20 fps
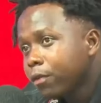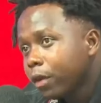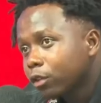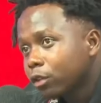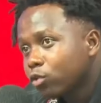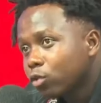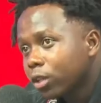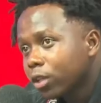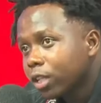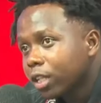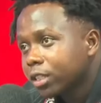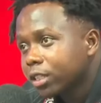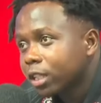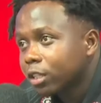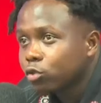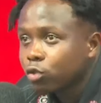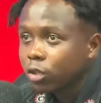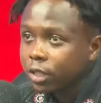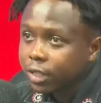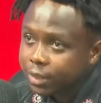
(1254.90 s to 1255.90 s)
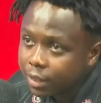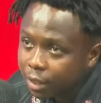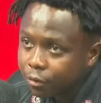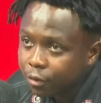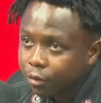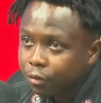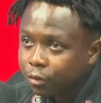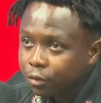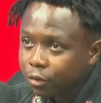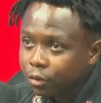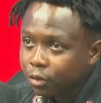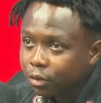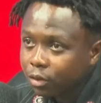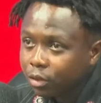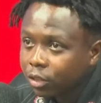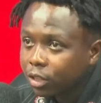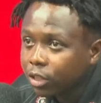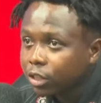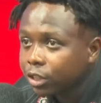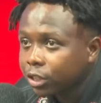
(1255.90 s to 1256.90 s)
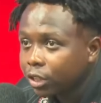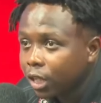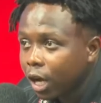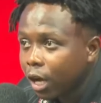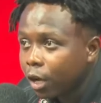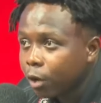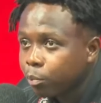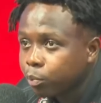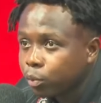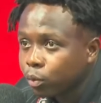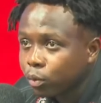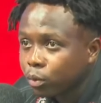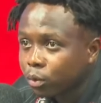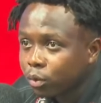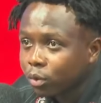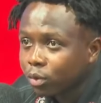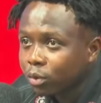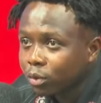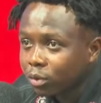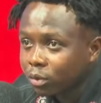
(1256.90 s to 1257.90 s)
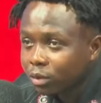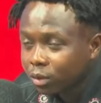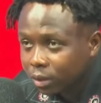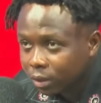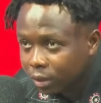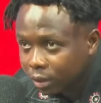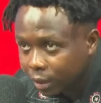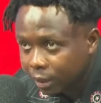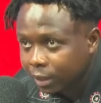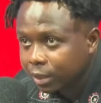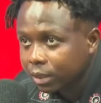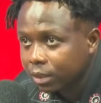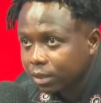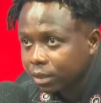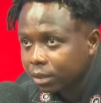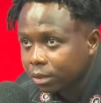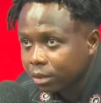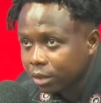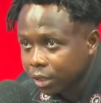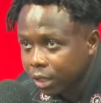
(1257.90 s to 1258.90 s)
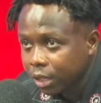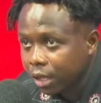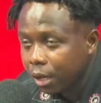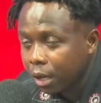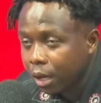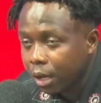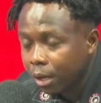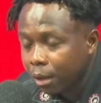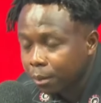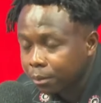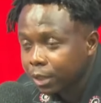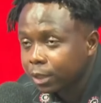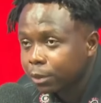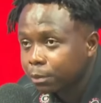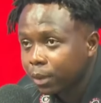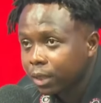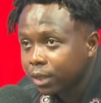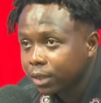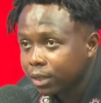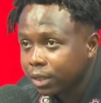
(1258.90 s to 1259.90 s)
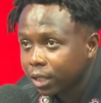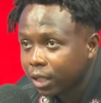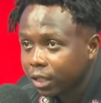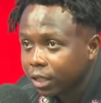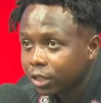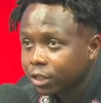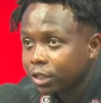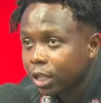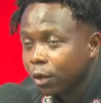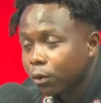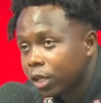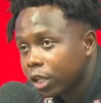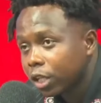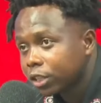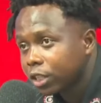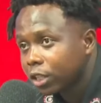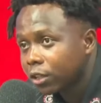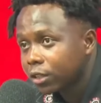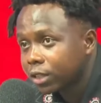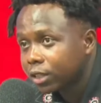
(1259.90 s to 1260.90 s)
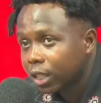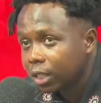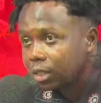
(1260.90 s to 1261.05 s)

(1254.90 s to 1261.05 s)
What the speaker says: debut chatu on is 27th, Asia April. This year, this month here, Asia National